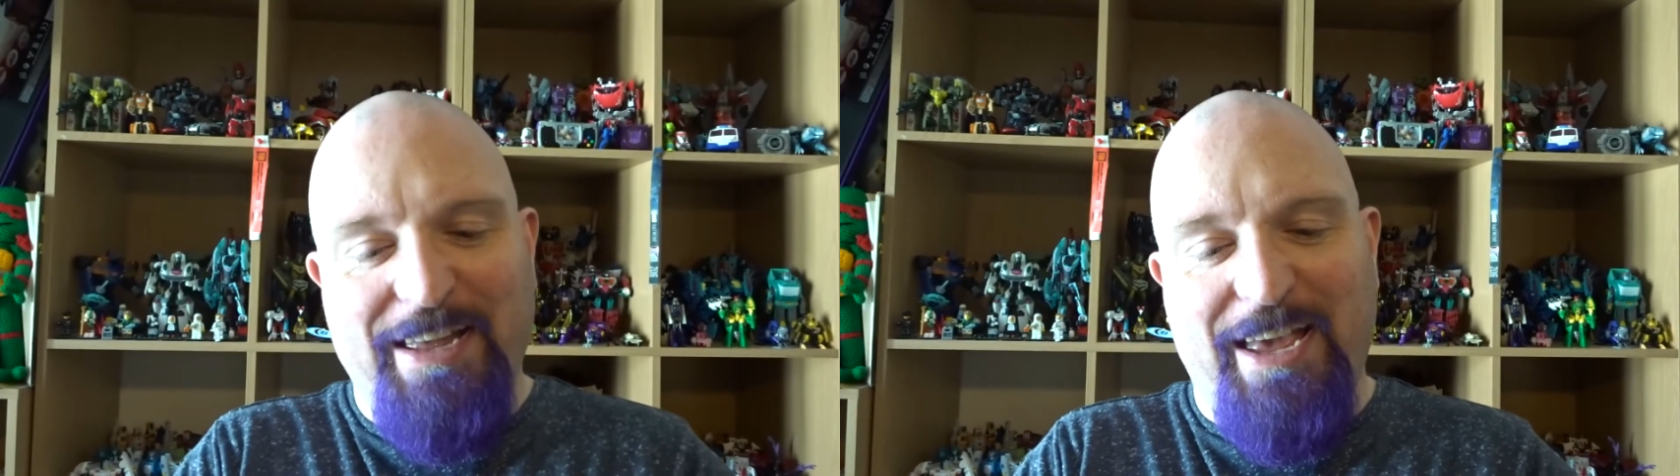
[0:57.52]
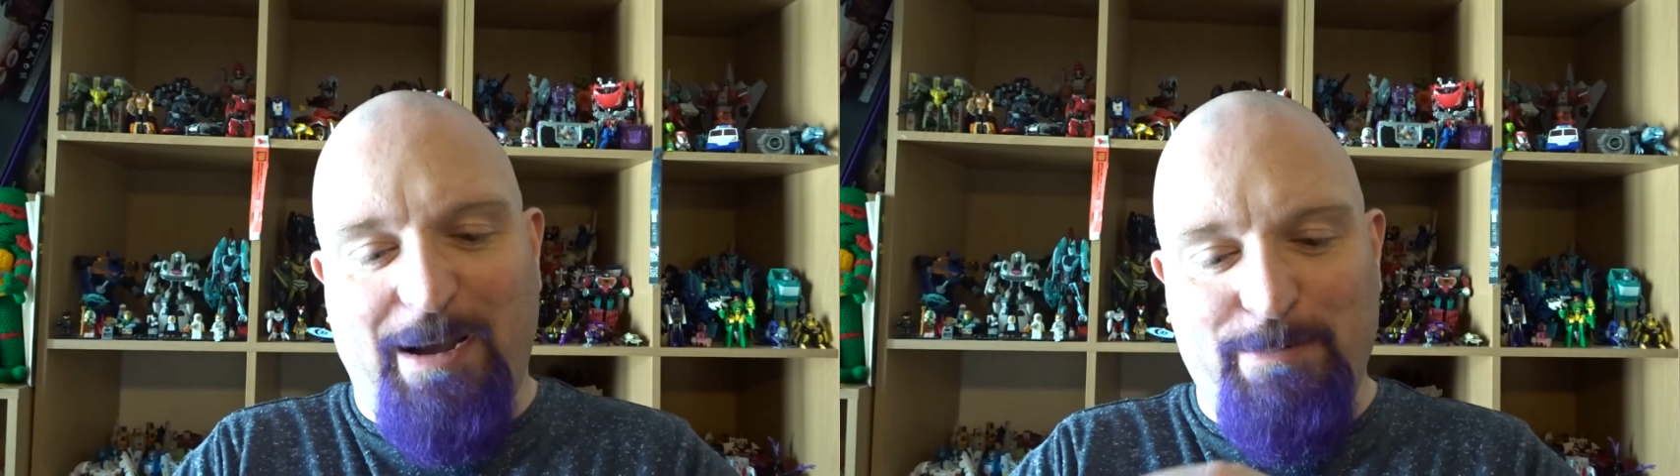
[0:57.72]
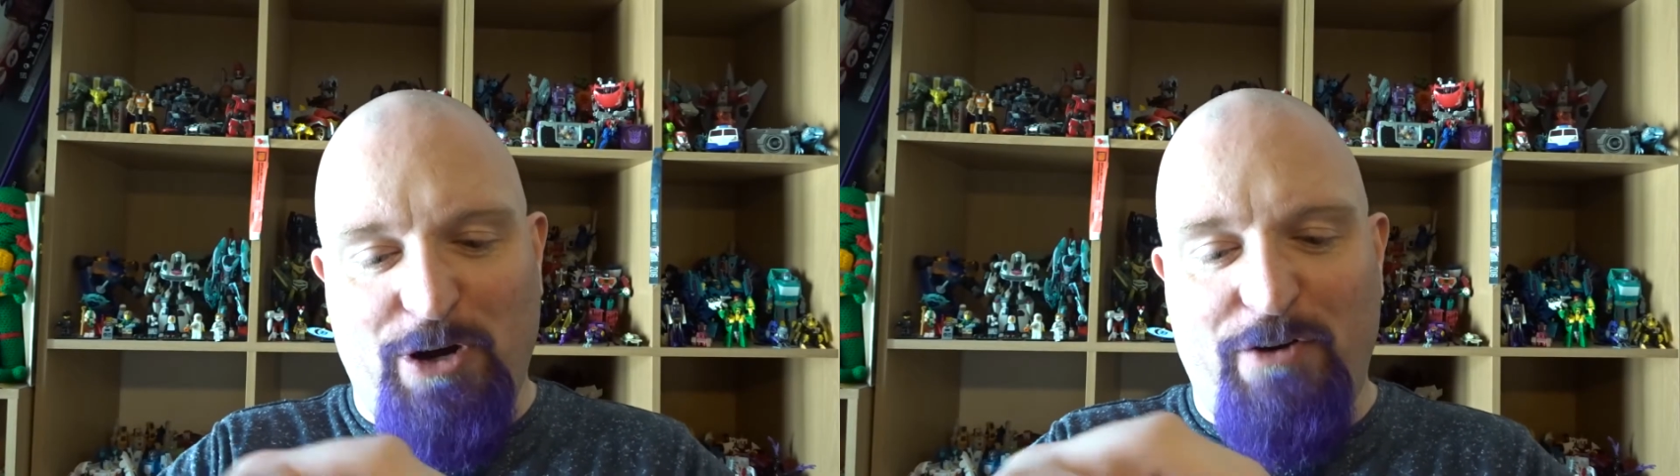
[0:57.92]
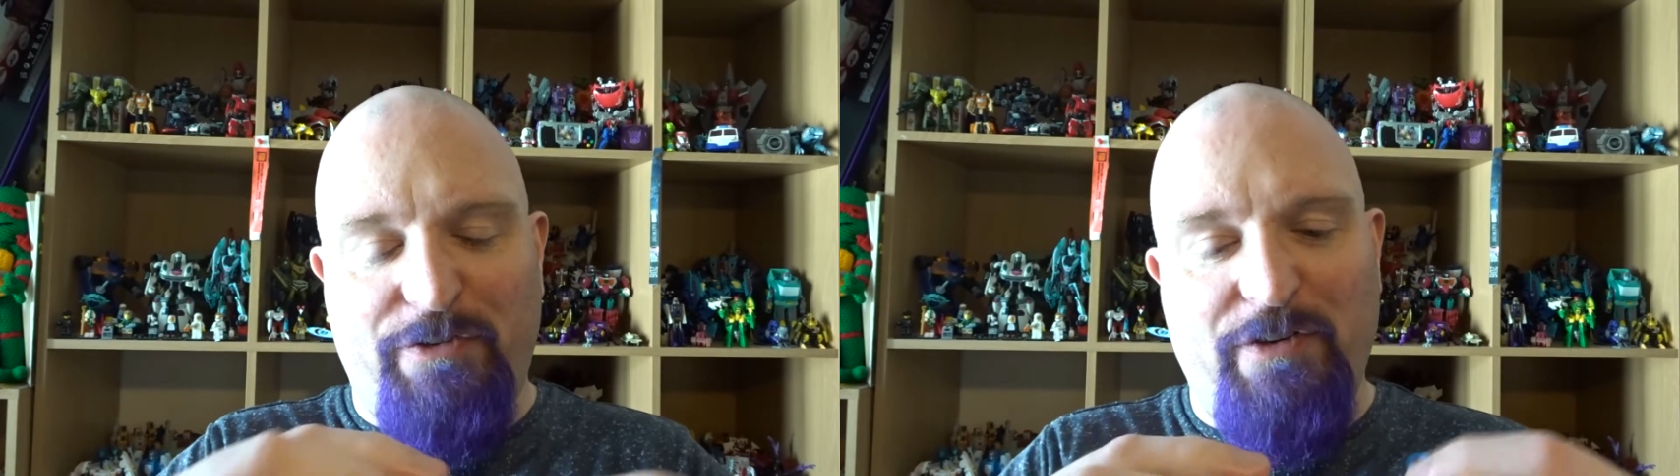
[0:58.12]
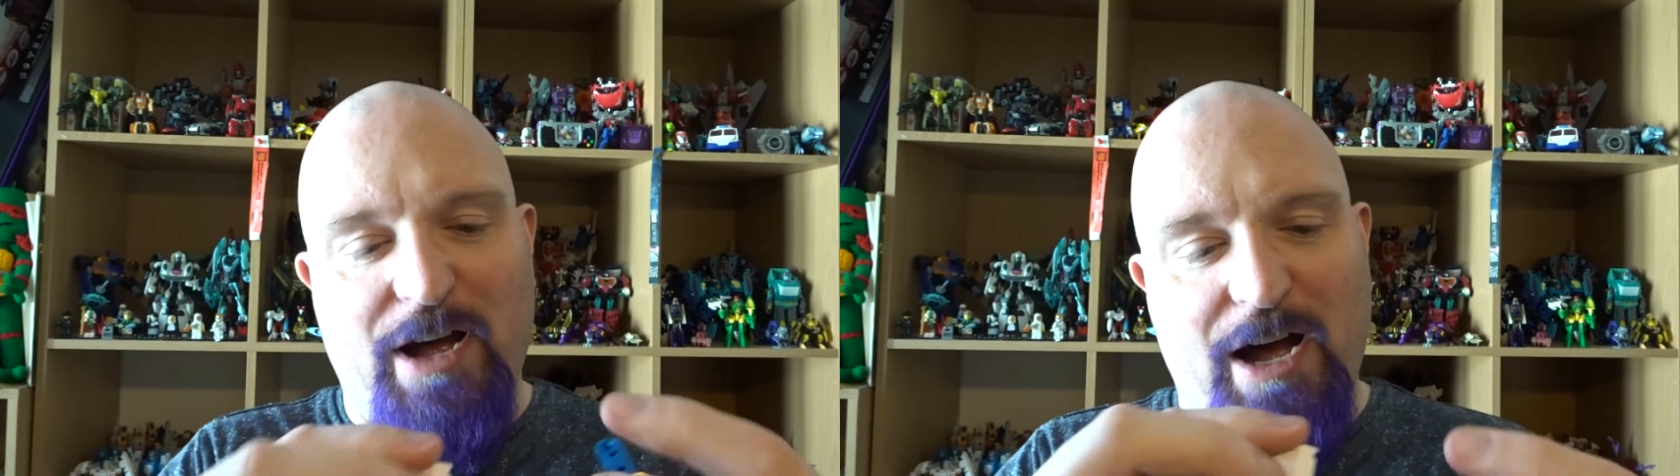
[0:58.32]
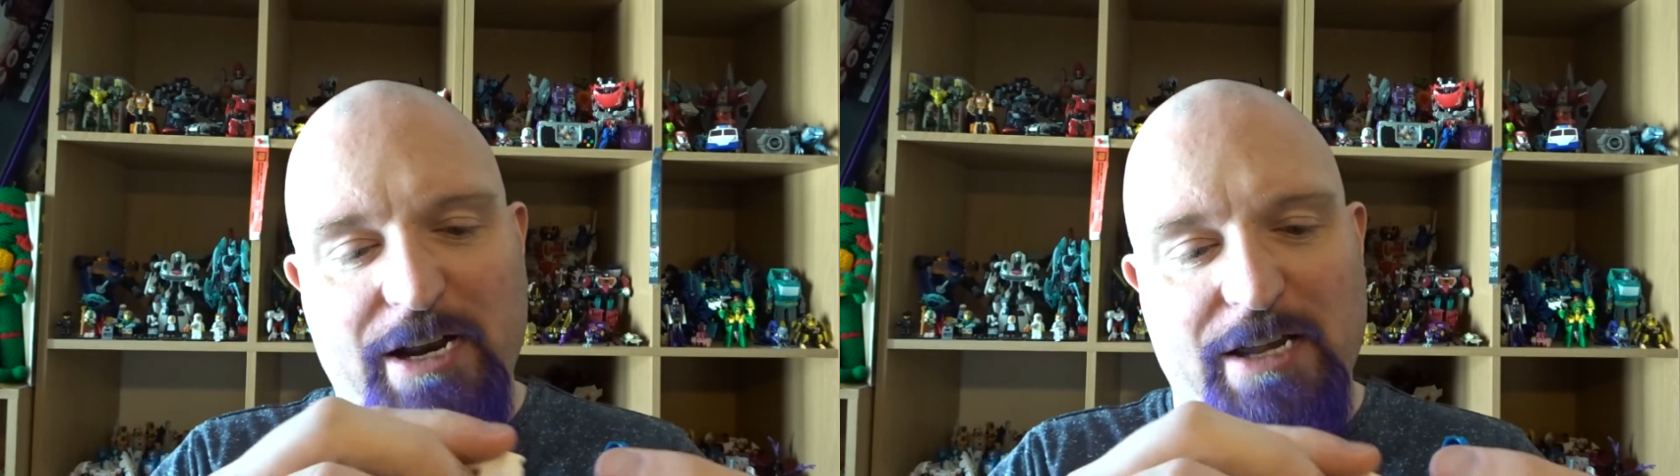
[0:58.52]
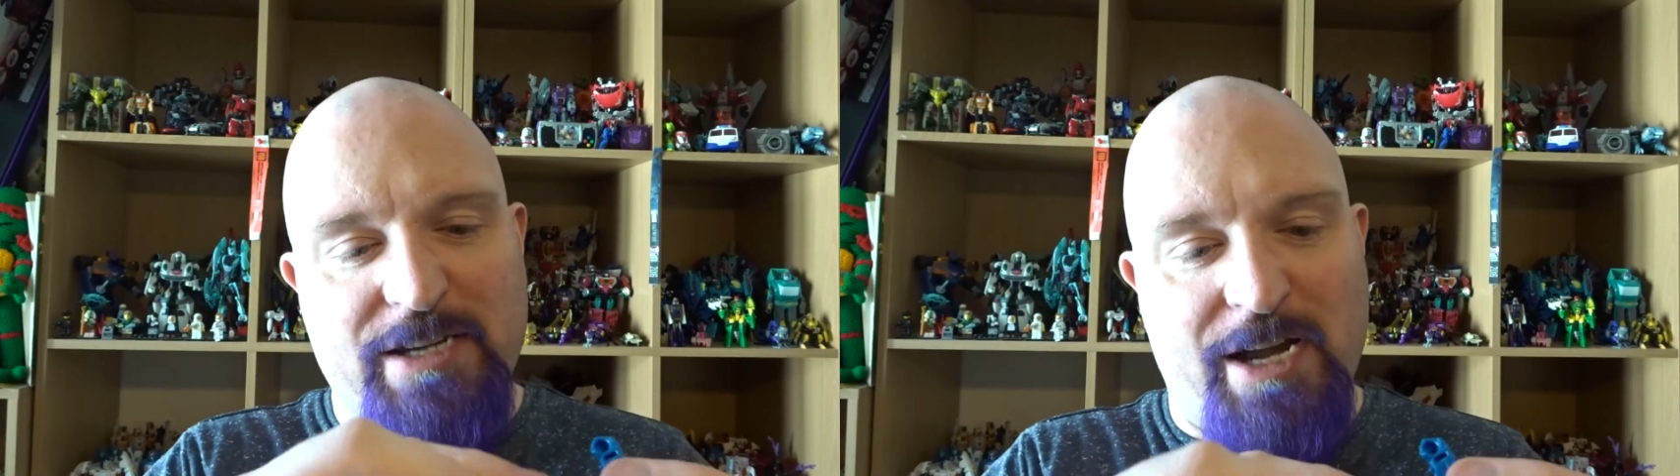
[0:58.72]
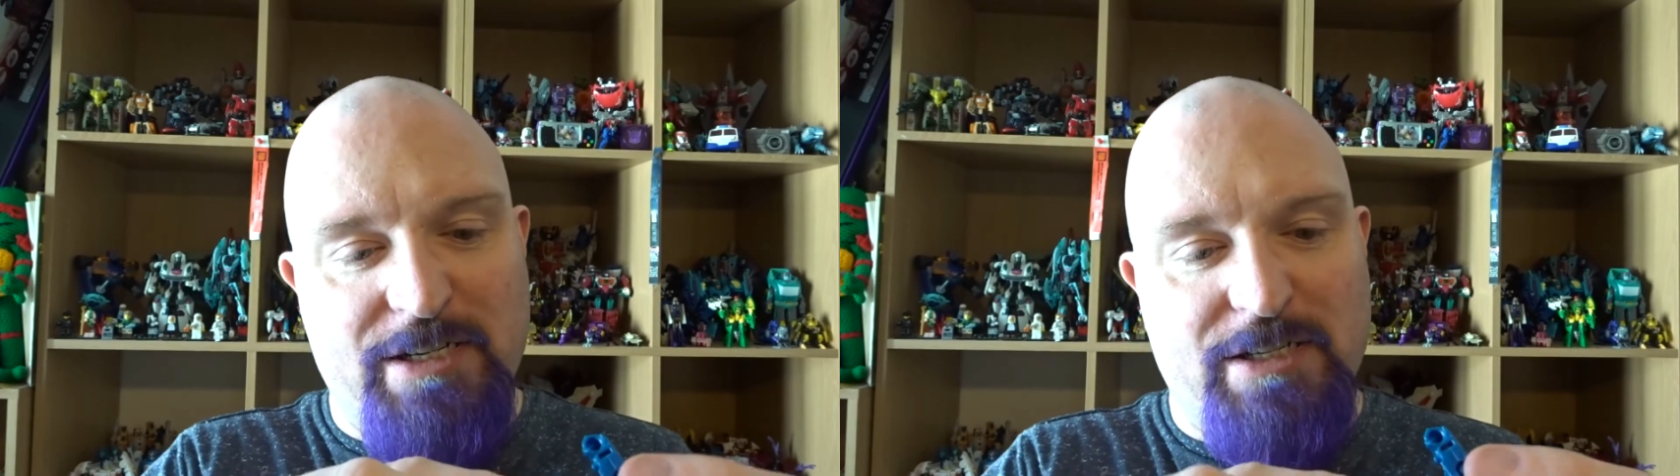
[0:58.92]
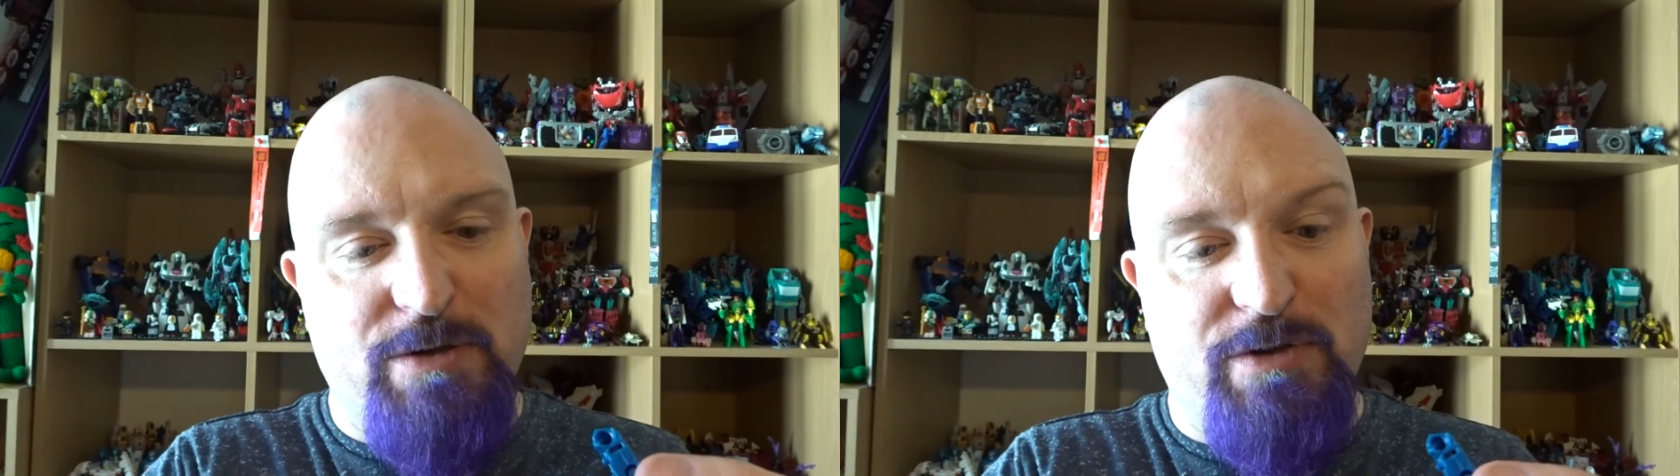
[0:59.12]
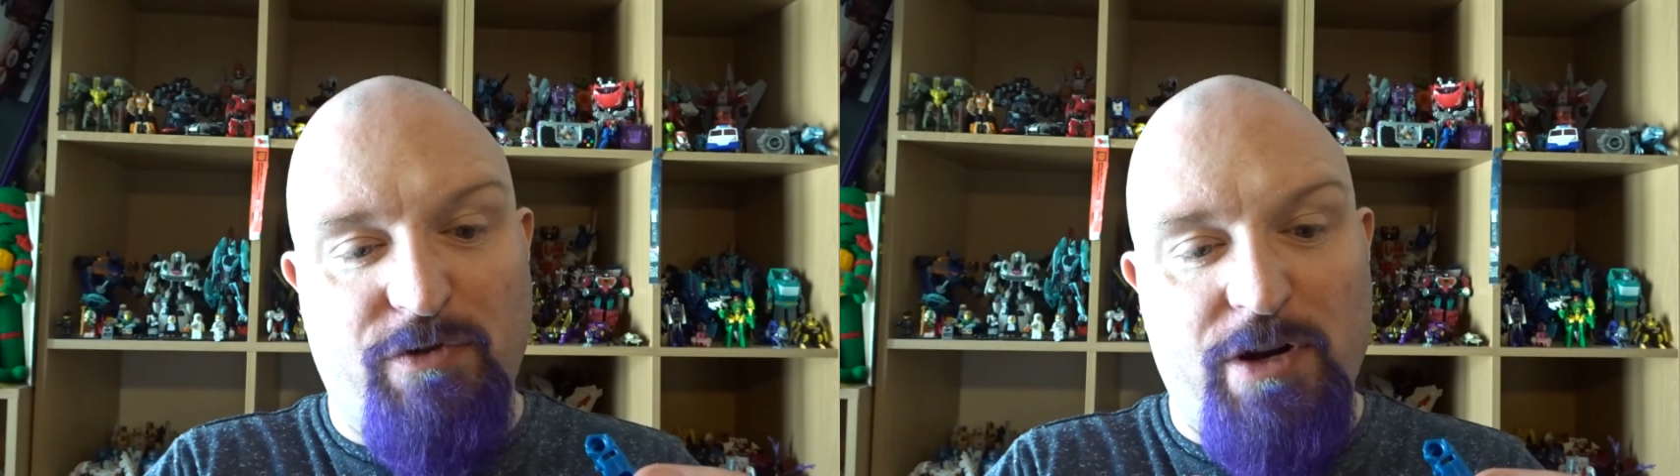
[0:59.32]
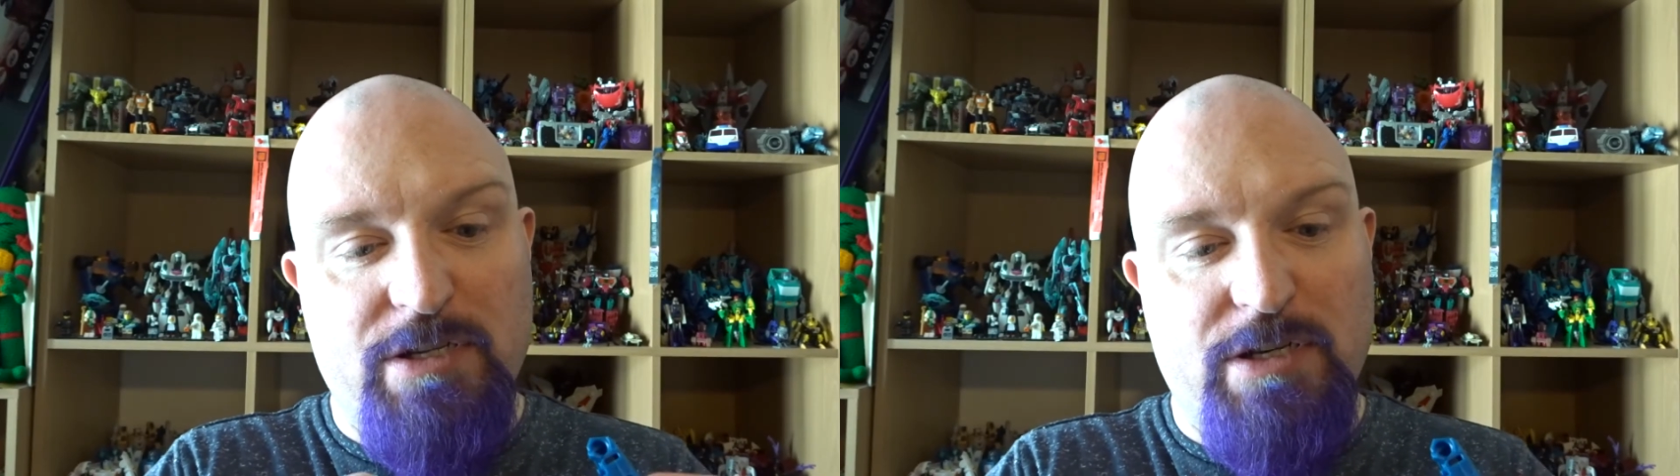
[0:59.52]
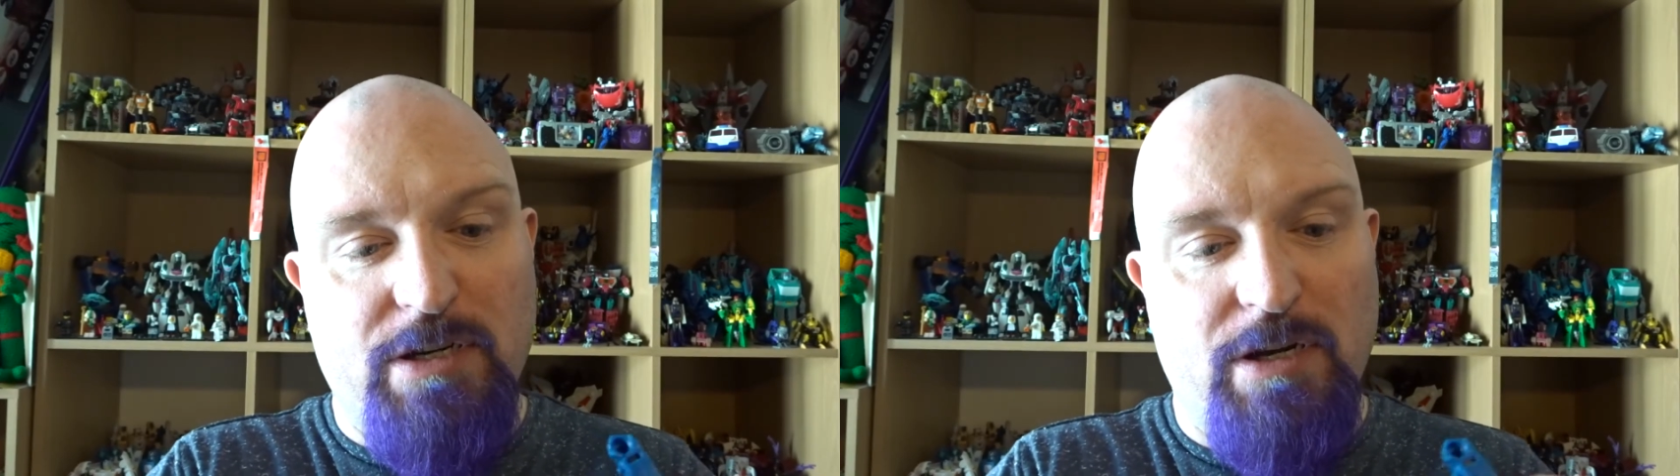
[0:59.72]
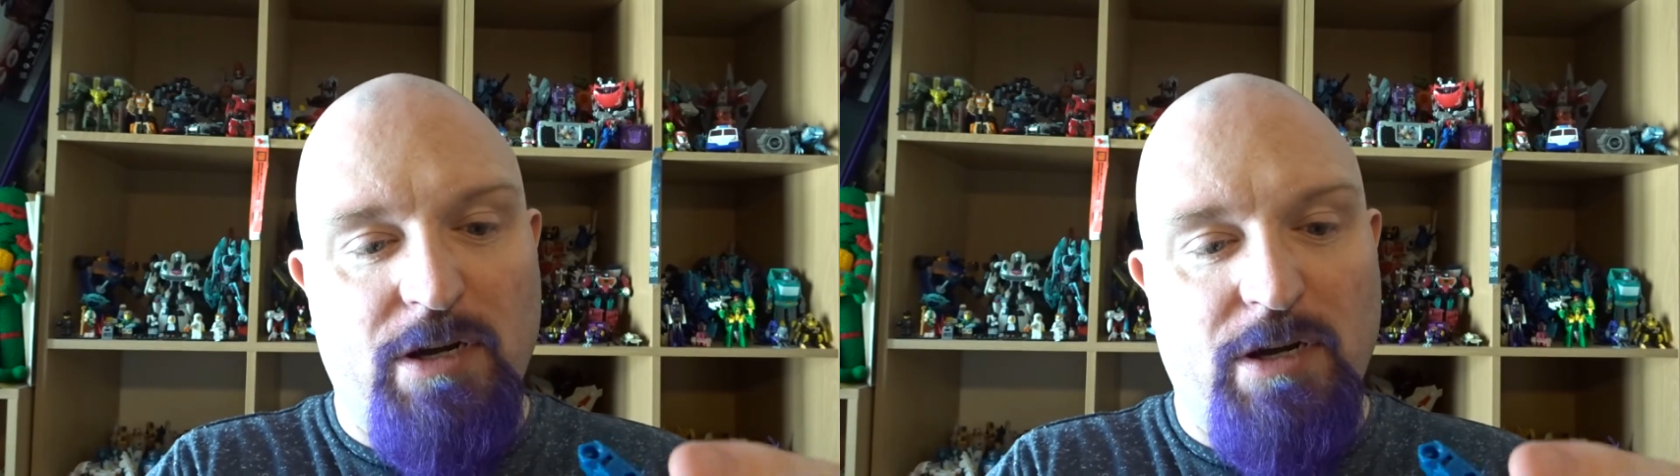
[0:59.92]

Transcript: It comes off and it attaches to his front,